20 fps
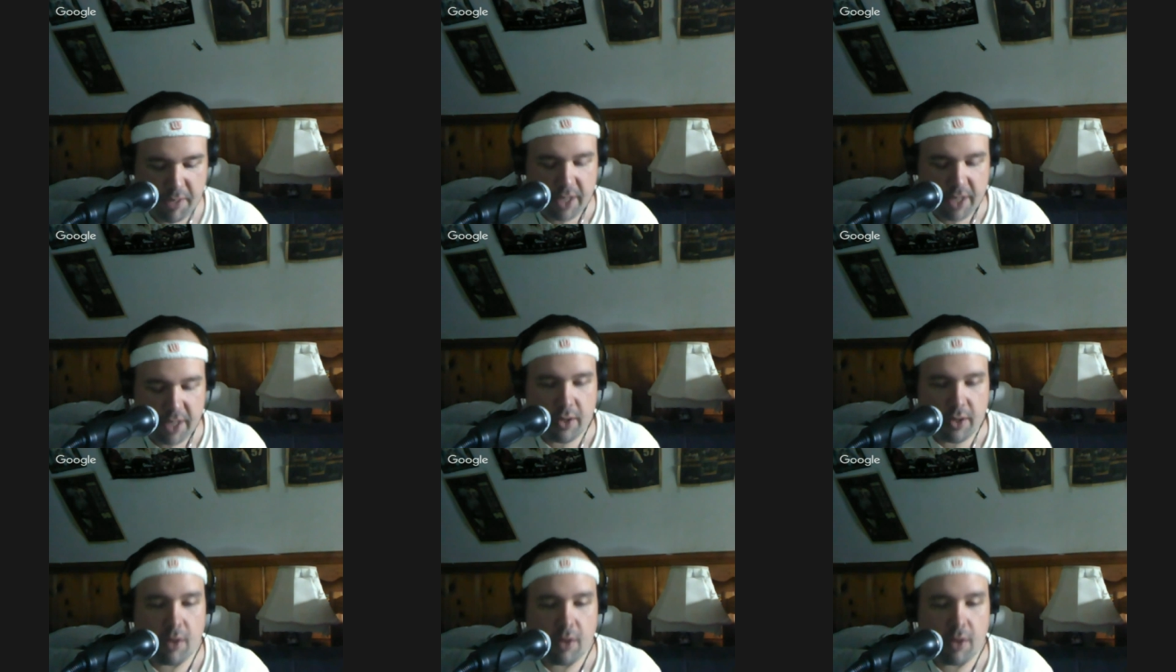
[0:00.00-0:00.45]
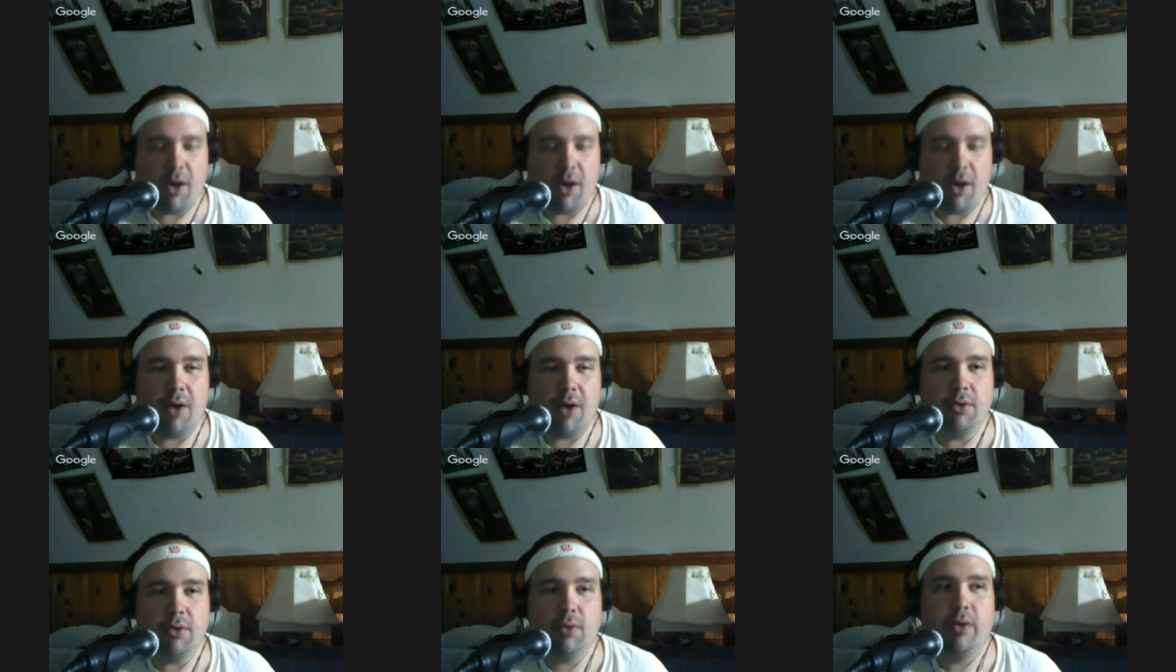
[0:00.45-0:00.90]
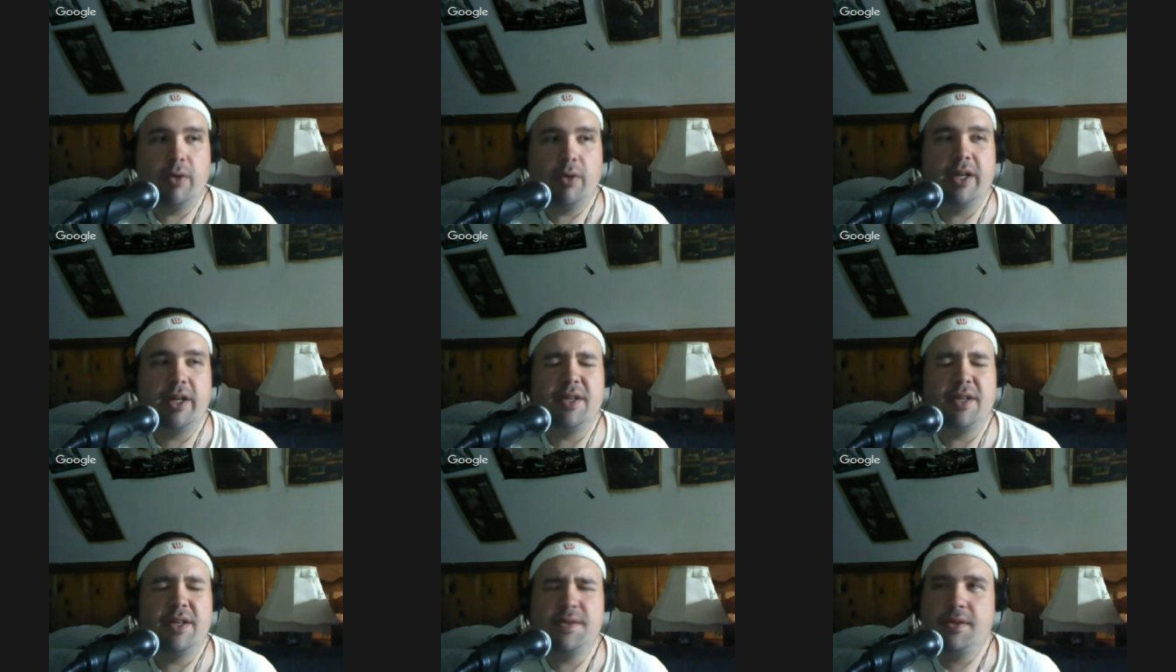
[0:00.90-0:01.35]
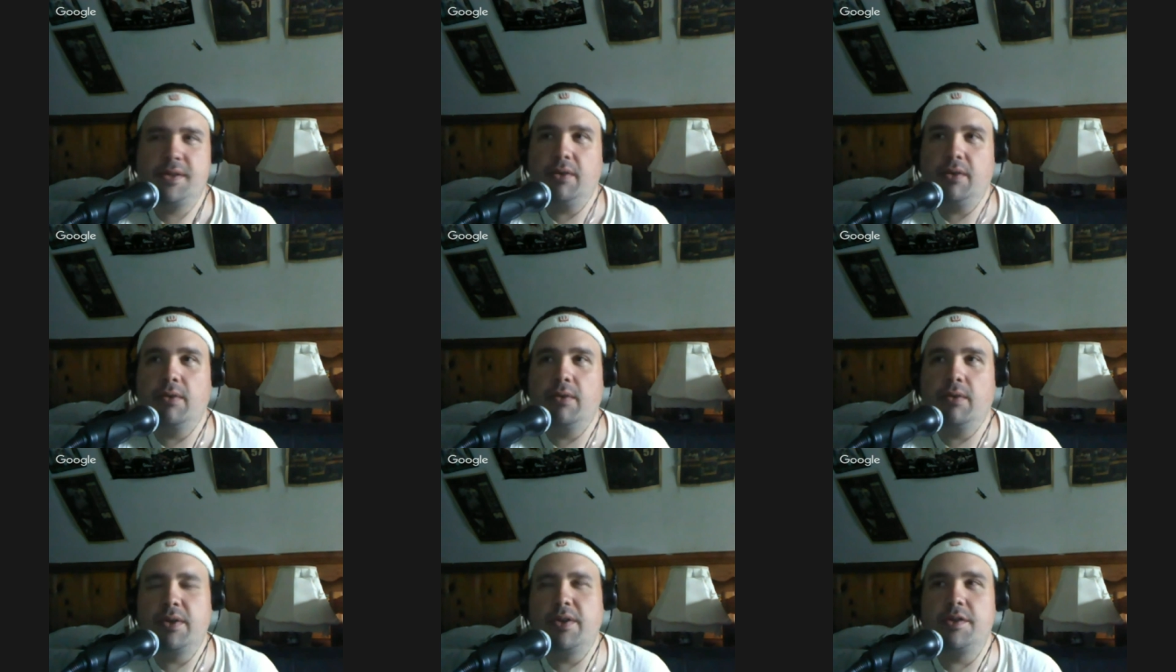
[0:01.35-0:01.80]
meet her, while Lloyd
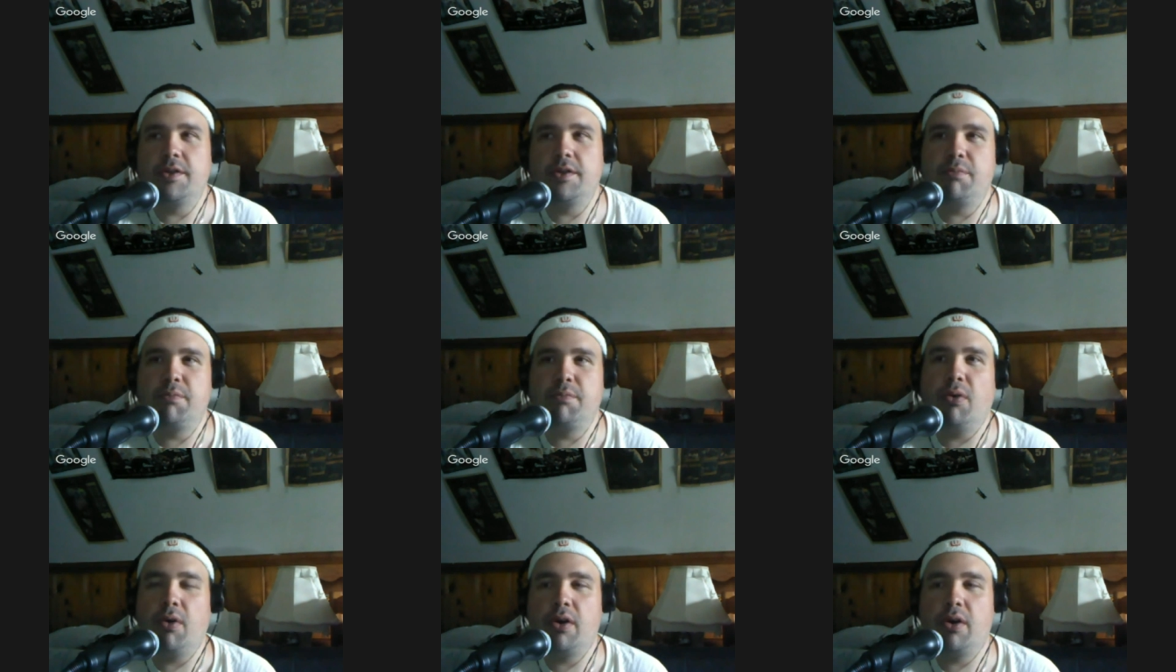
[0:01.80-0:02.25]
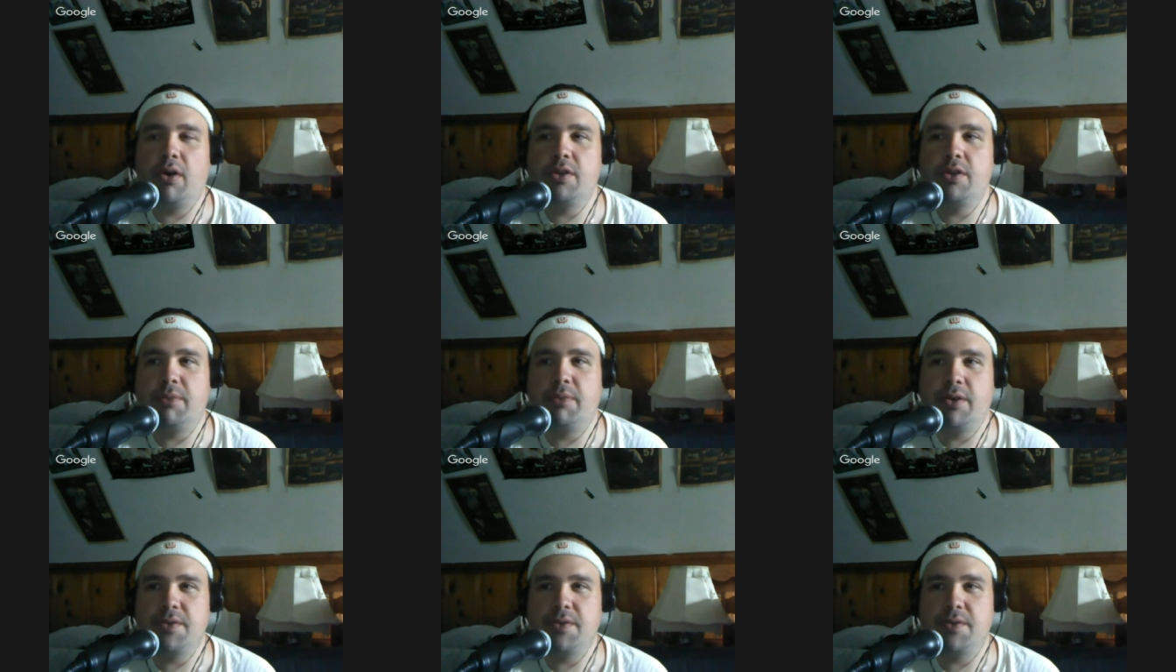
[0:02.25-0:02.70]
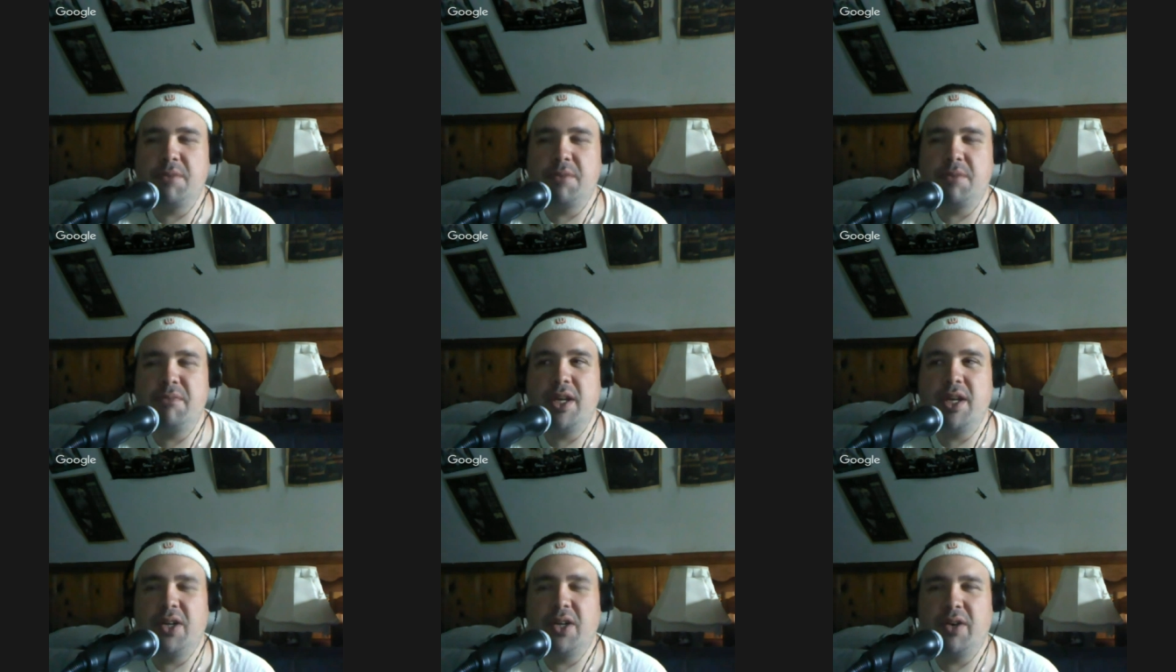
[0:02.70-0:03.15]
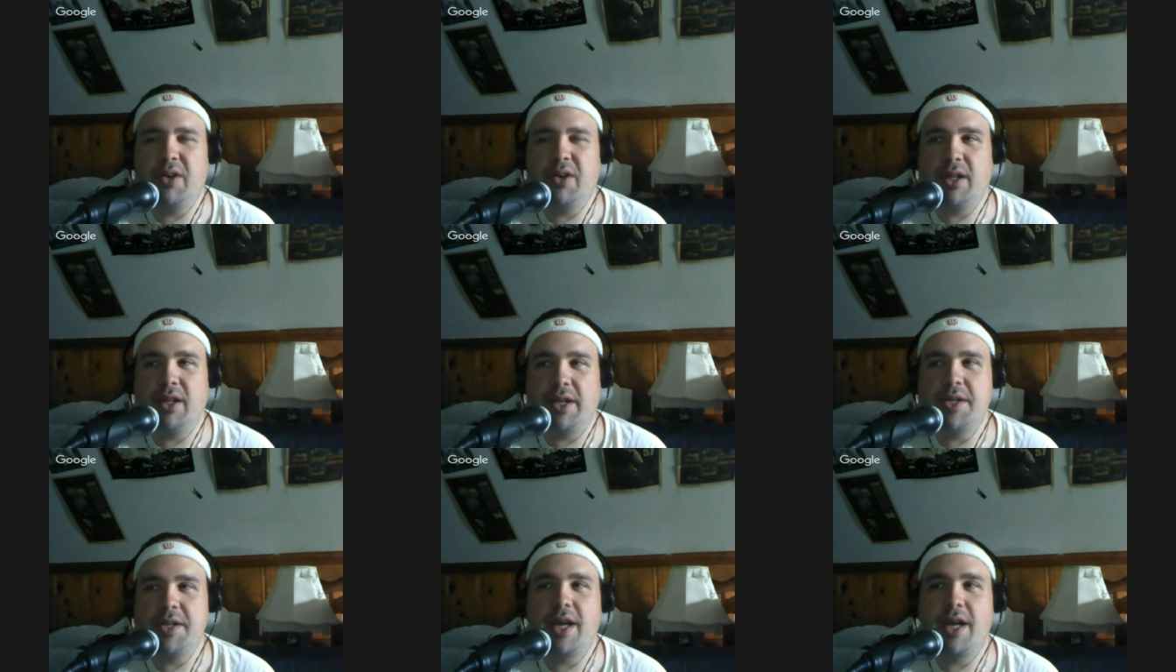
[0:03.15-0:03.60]
is going to this bar to supposedly meet
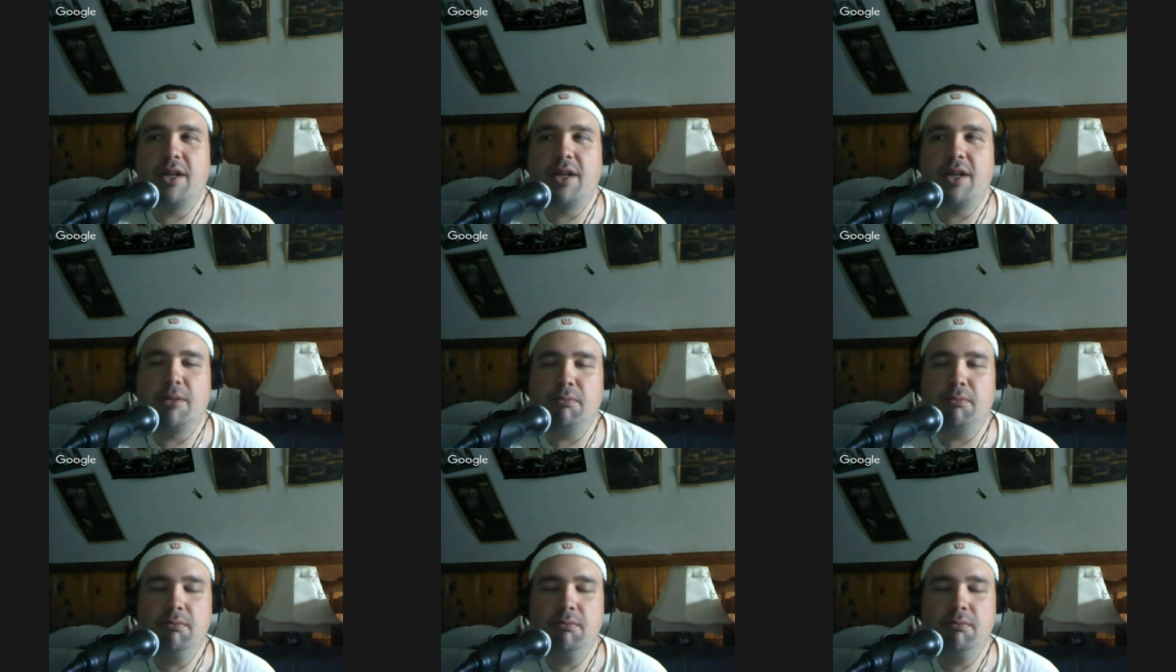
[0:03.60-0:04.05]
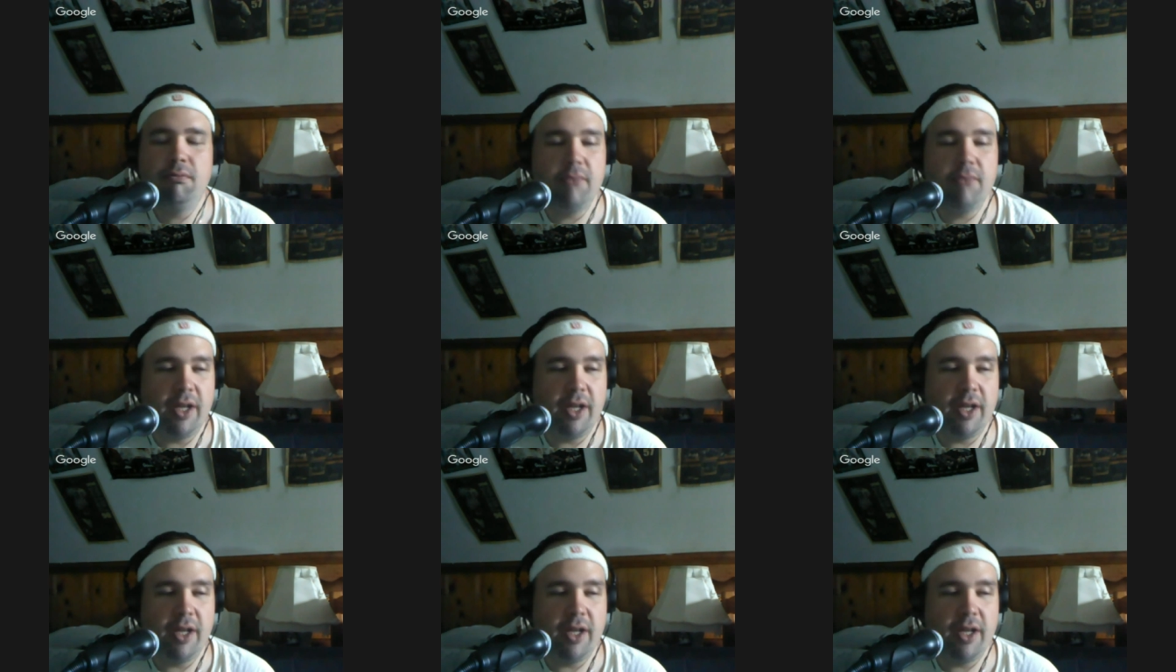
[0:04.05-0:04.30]
her at like 10